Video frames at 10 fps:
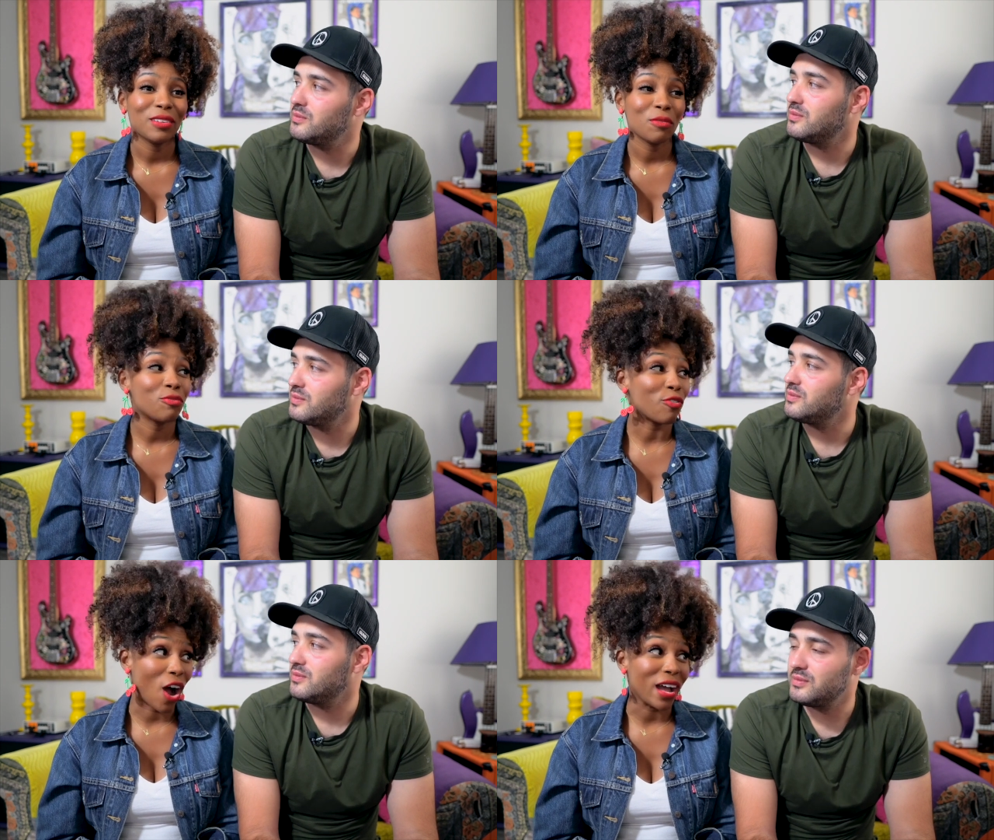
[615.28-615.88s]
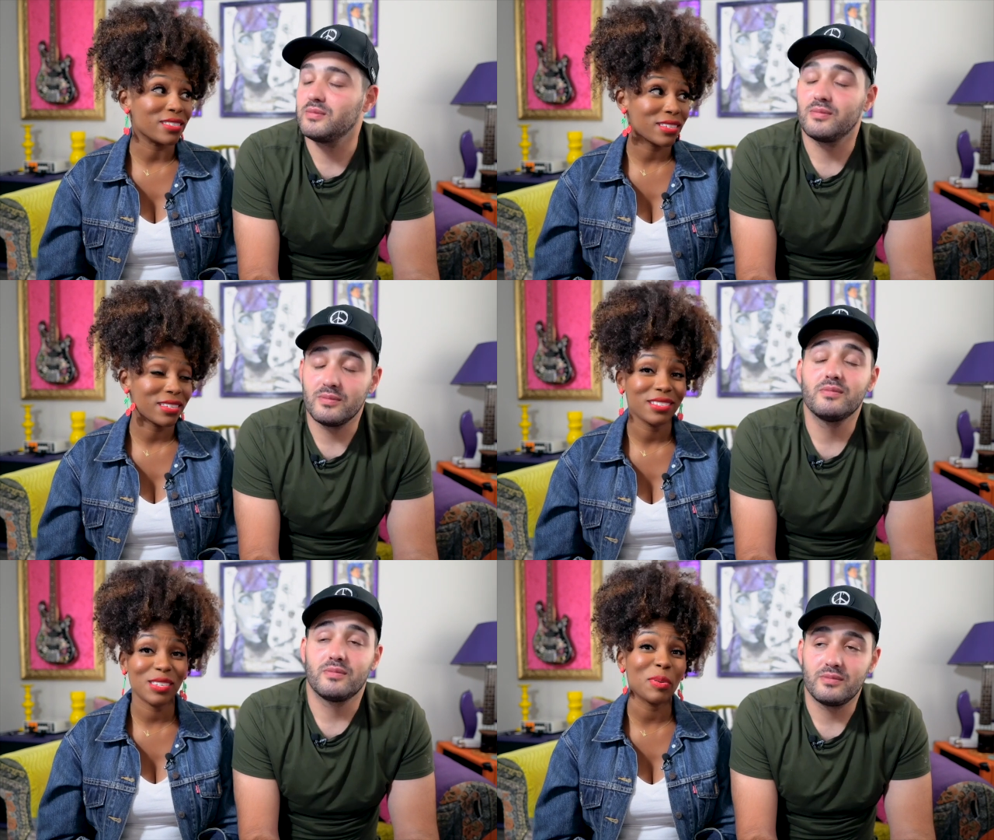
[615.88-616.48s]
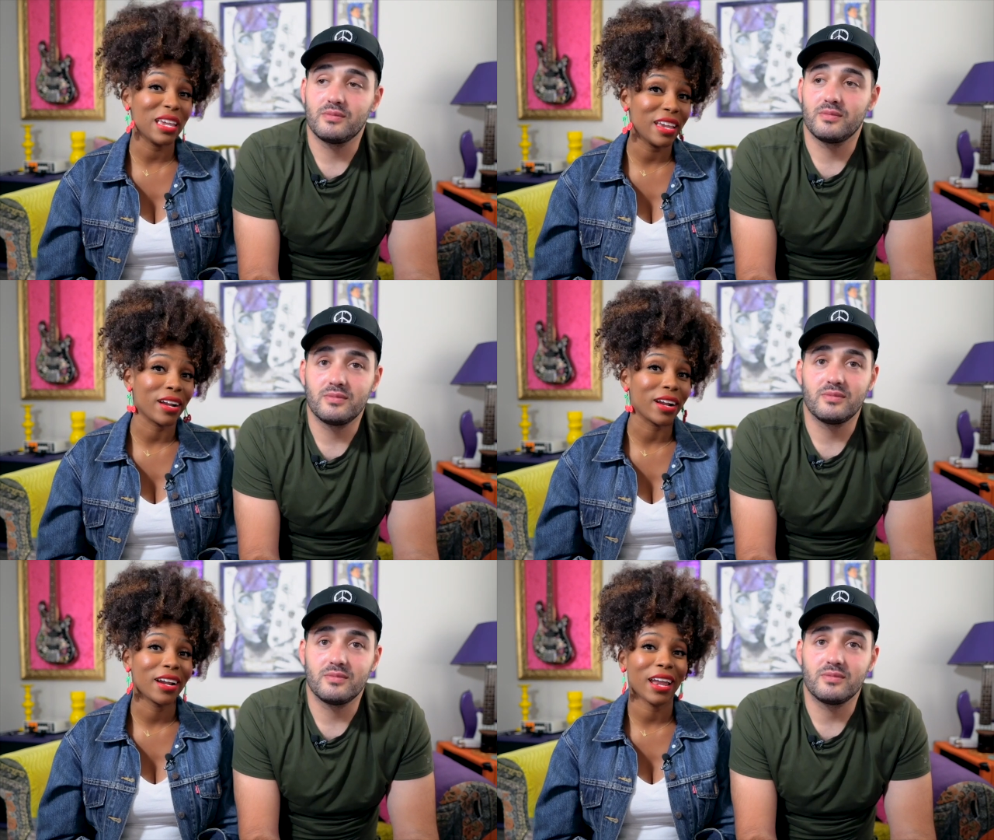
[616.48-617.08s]
Speaker 1: fought to be
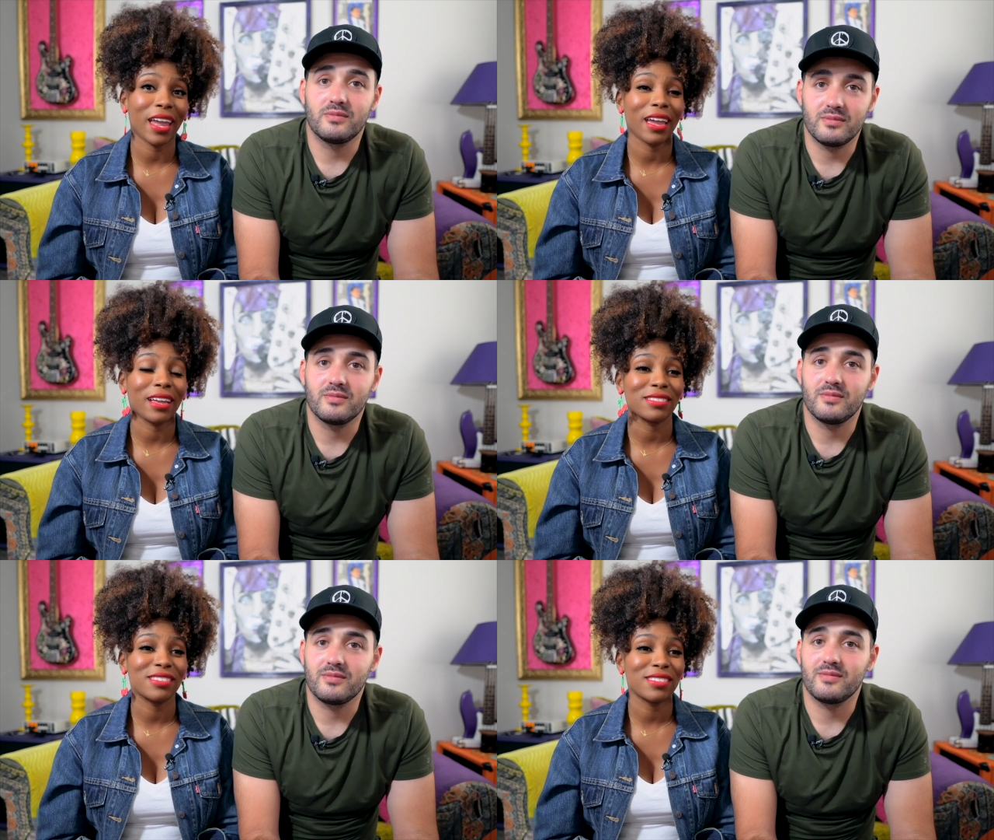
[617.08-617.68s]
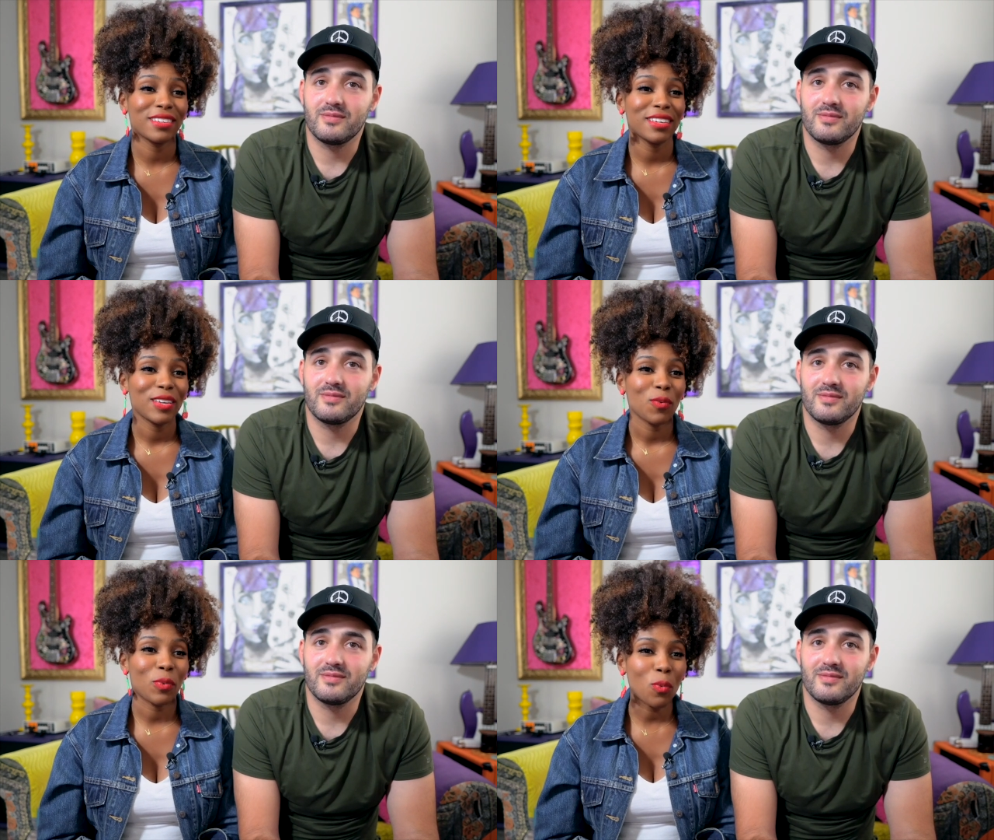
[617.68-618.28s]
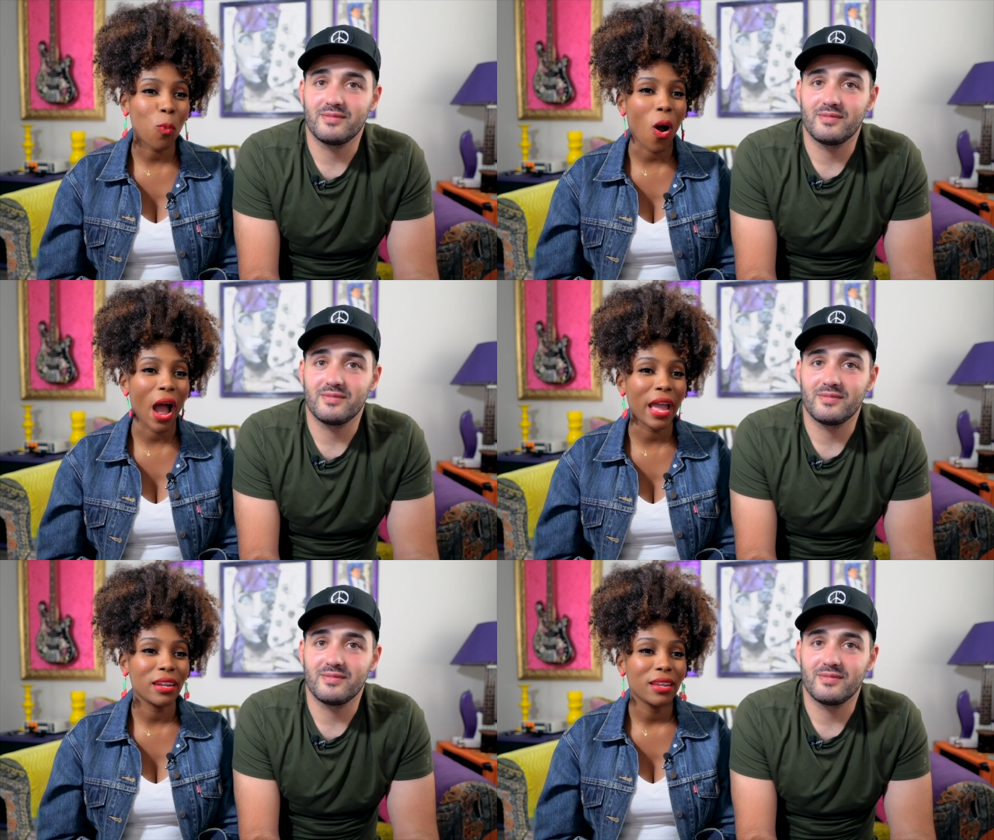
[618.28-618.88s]
here. And we
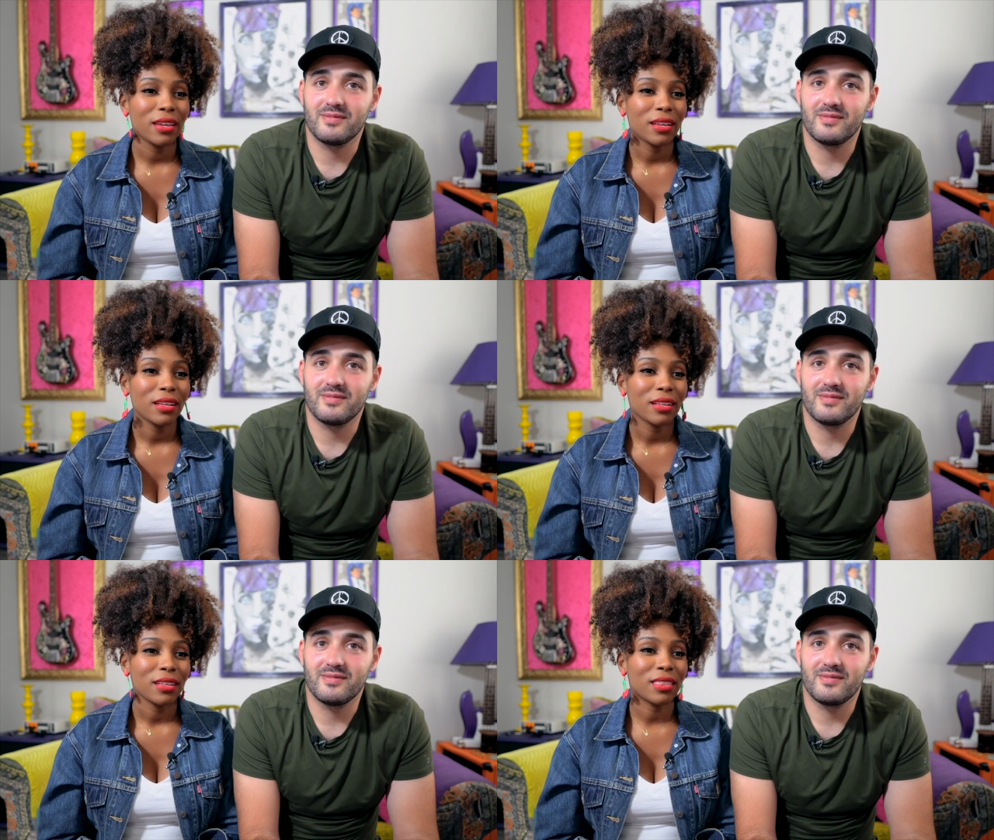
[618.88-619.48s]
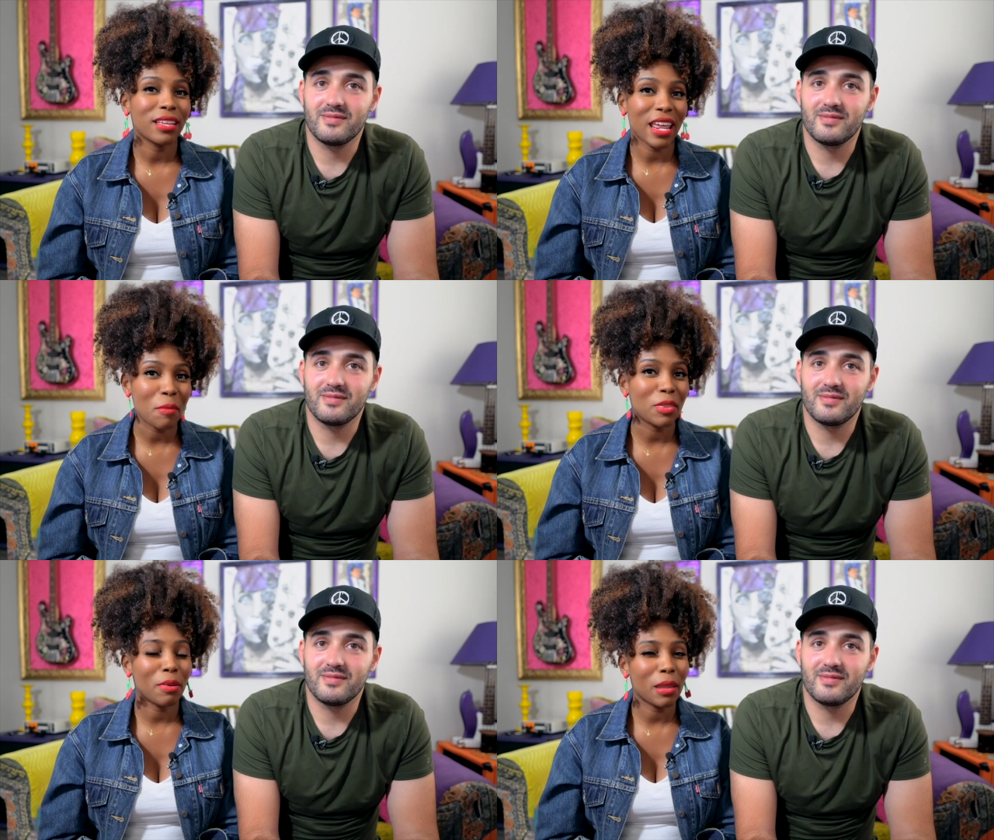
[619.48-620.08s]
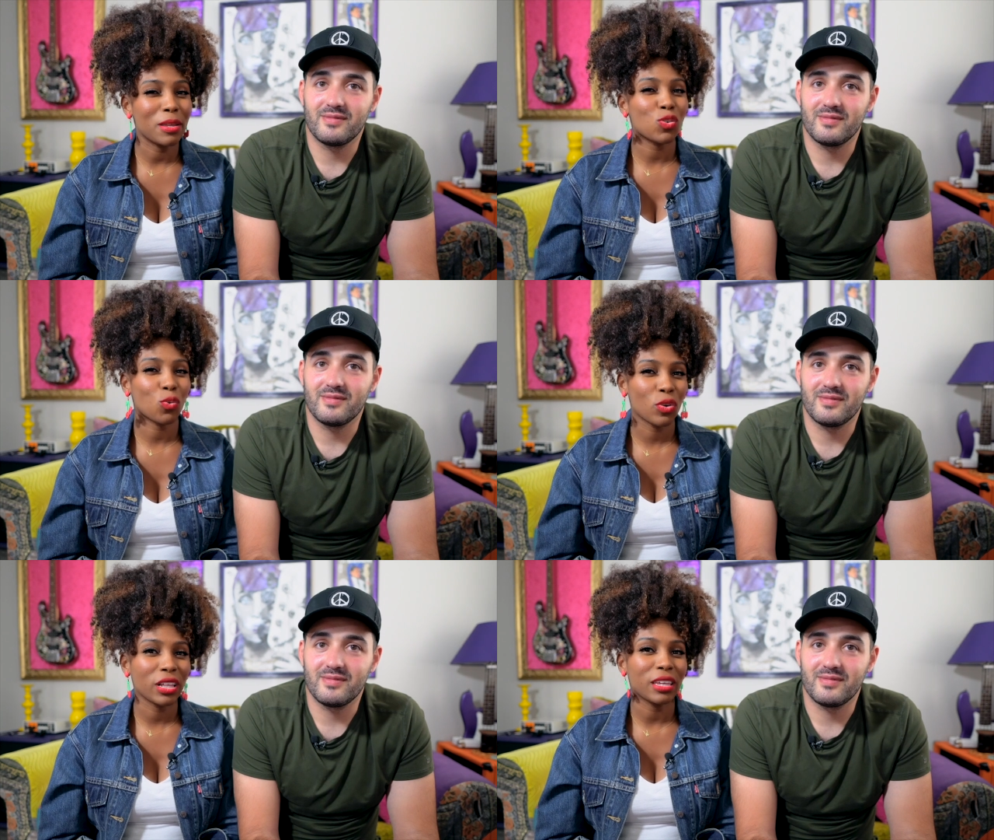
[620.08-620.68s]
want the name of the baby
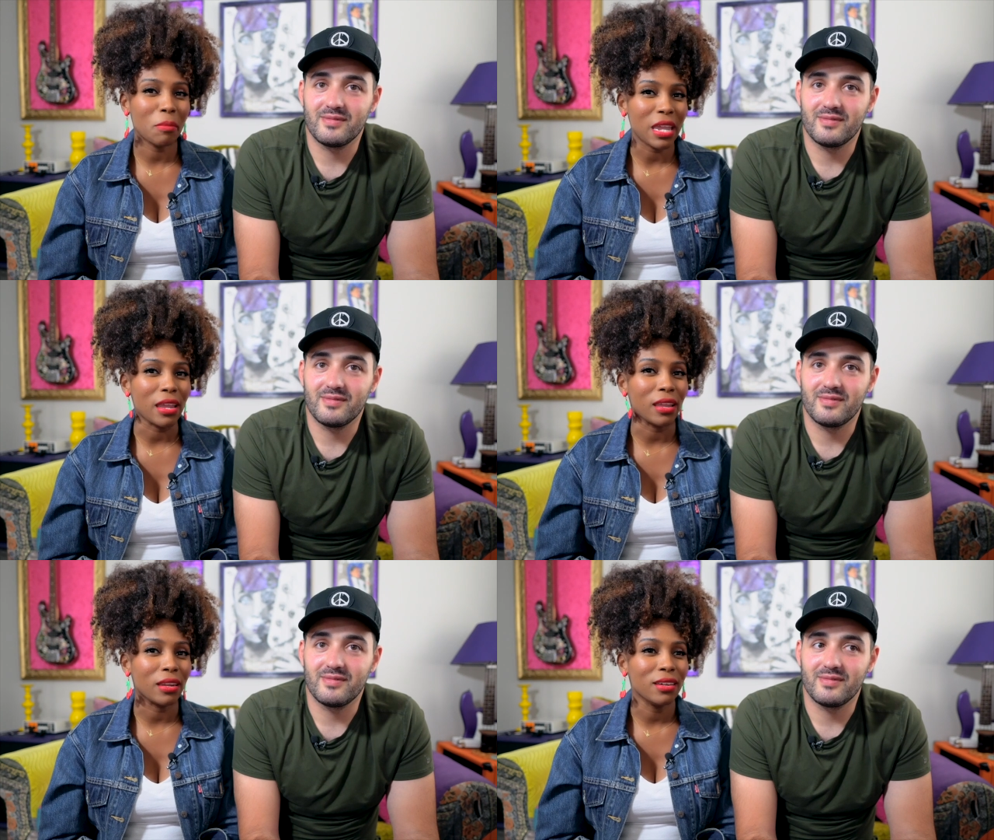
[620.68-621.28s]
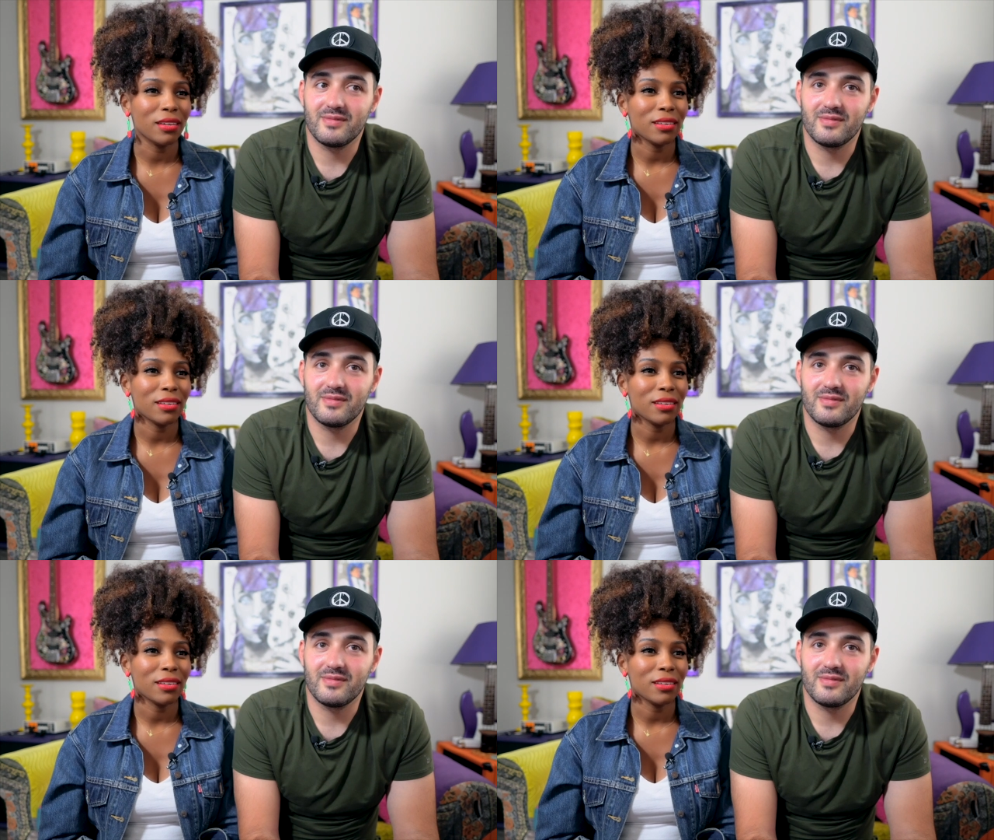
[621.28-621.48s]
to really mean